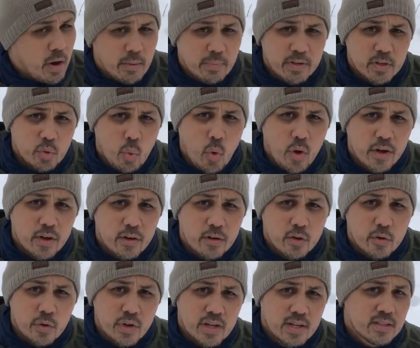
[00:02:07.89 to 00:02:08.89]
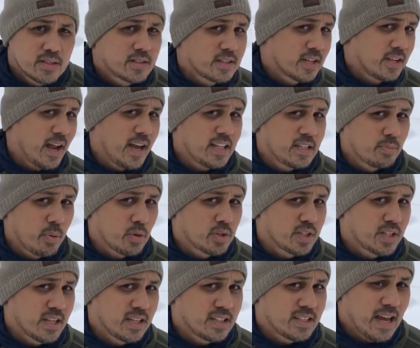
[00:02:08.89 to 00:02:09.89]
probably 20 degrees. Tonight's
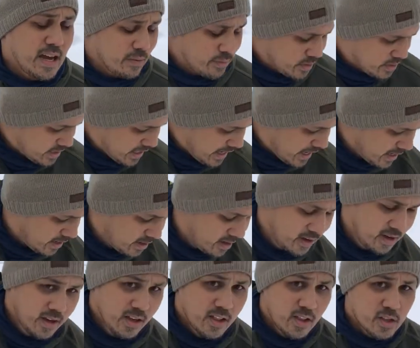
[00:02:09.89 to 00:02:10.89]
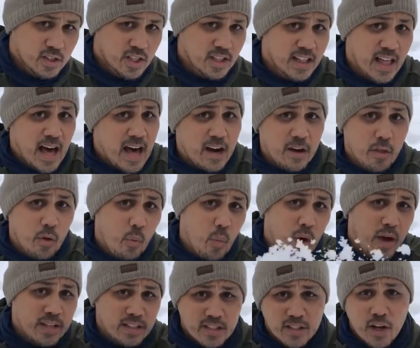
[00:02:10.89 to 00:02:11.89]
supposed to get down to 10. There's a lot of the
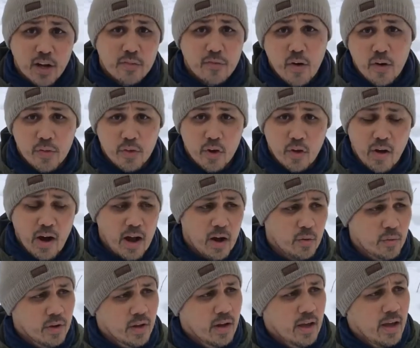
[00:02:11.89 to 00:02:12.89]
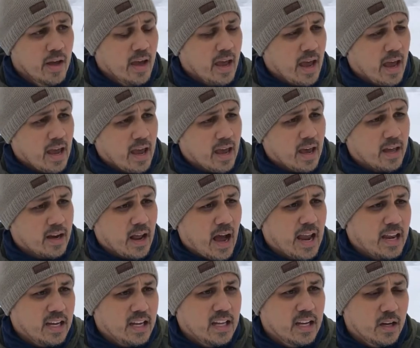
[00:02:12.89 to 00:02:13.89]
white stuff on the ground, and
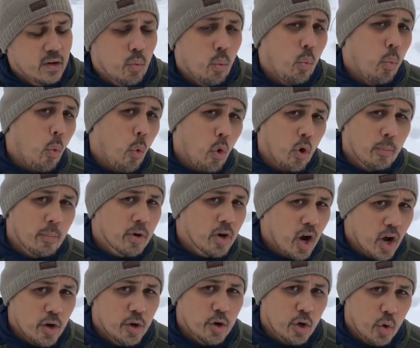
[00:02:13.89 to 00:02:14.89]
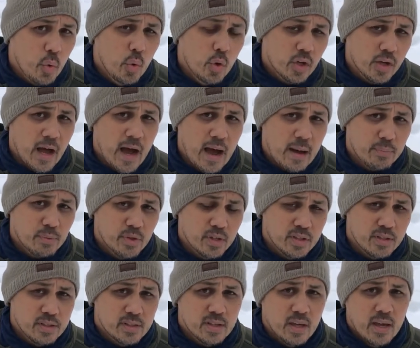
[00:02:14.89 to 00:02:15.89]
I needed warmer underquilt
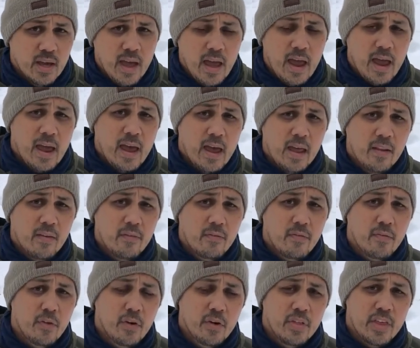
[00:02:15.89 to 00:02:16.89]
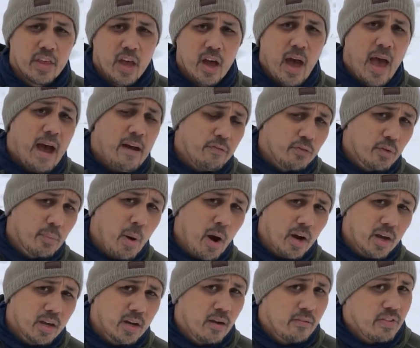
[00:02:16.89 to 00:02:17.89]
options. And for the
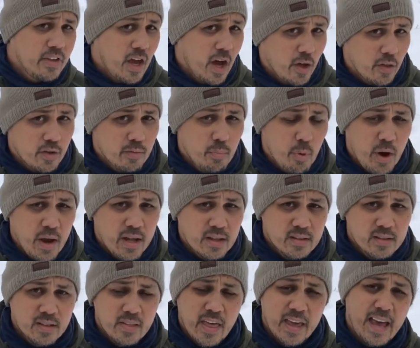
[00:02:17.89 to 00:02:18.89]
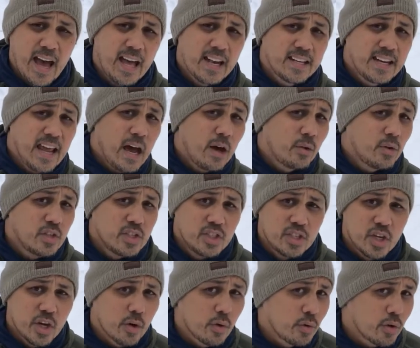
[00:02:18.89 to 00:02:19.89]
aftermarket of the other brands, they got down to
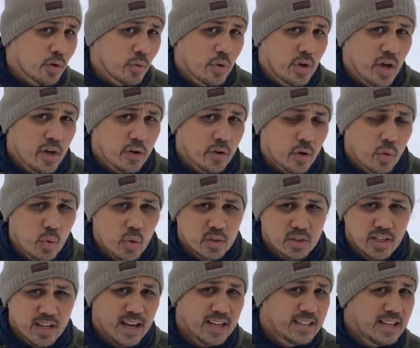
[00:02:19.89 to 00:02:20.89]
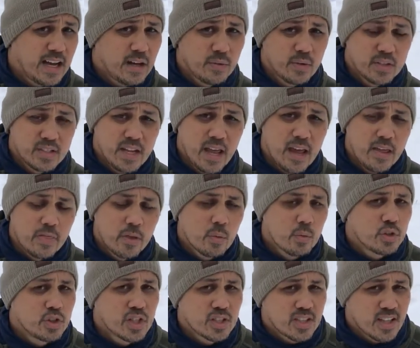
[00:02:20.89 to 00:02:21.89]
0 degree underquilts. They got down to 10.
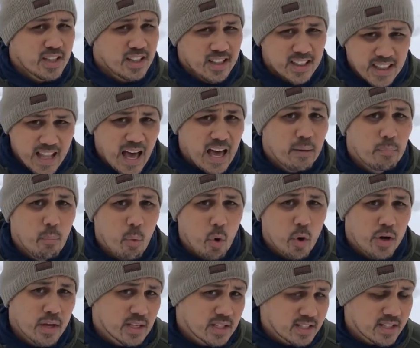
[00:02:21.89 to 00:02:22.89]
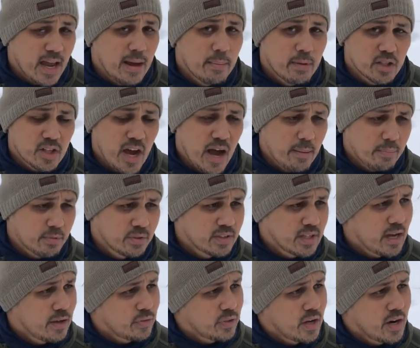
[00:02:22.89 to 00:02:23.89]
There was just a lot more established
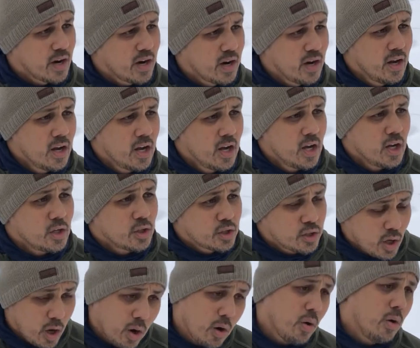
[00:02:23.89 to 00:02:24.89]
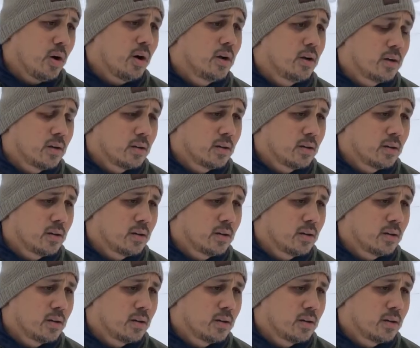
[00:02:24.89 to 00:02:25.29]
options out there. So